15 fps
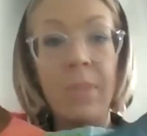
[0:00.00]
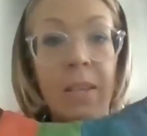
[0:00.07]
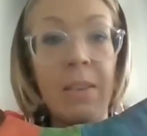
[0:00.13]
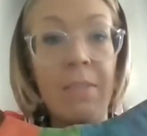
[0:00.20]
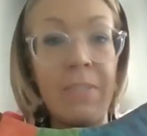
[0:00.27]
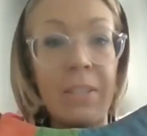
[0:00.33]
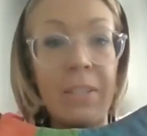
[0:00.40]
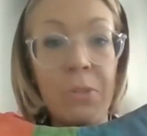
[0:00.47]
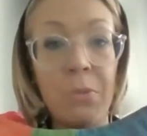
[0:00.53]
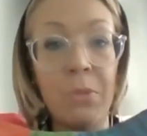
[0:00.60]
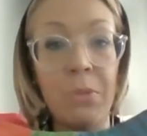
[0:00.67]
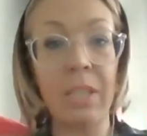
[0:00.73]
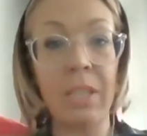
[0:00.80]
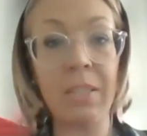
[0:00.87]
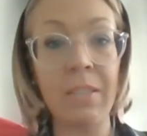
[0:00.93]
if I do
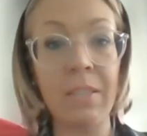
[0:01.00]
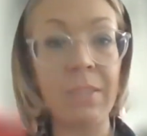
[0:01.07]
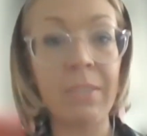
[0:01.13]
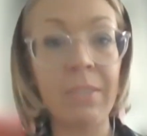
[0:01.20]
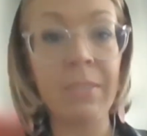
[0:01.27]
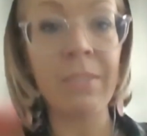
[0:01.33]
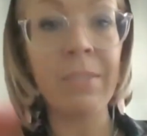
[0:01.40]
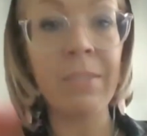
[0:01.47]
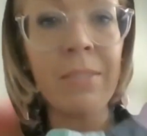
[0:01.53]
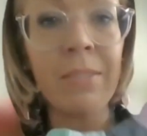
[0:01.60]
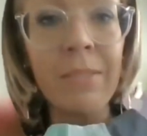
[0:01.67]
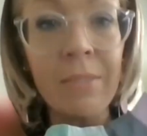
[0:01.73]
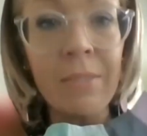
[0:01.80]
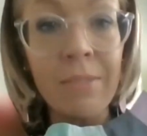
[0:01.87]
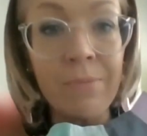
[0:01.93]
this,
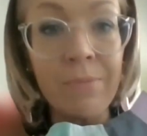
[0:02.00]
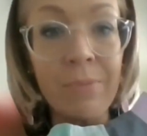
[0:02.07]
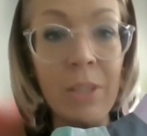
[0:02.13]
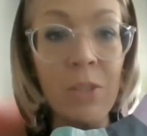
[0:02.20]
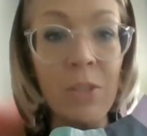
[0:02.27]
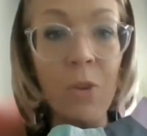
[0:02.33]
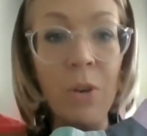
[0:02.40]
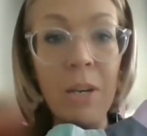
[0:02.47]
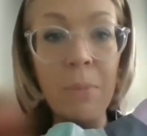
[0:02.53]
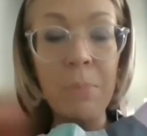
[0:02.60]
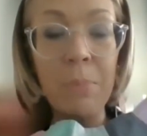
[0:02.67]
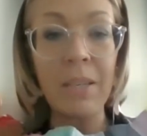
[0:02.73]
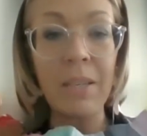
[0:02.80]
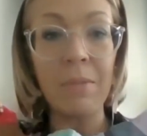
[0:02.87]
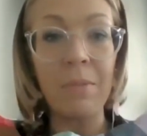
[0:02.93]
it's gonna
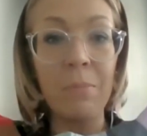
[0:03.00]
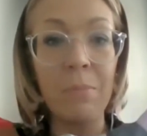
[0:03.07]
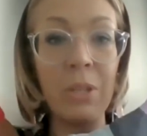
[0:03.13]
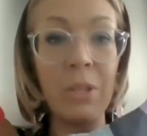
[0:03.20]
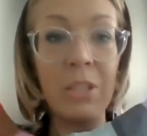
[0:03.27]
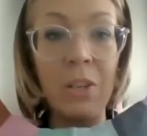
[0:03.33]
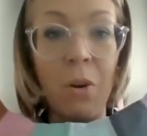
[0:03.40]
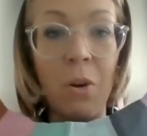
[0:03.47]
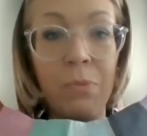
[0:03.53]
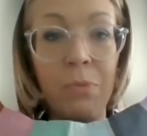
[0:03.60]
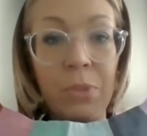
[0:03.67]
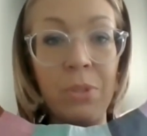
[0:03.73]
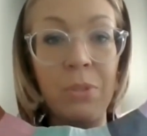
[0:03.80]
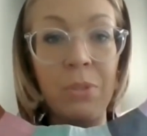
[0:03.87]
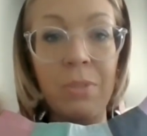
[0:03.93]
be pretty
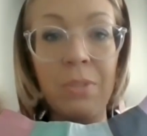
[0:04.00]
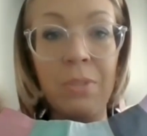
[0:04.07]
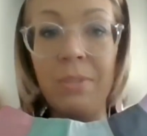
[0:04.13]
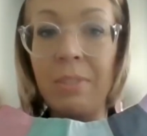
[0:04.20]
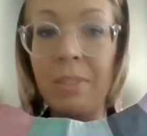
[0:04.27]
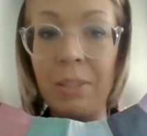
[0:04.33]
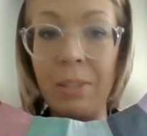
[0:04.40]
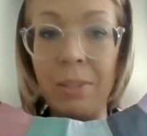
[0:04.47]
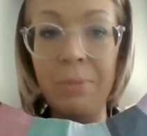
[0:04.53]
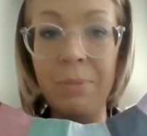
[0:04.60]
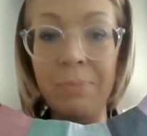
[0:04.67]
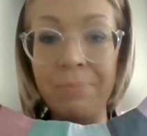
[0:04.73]
obvious, you know.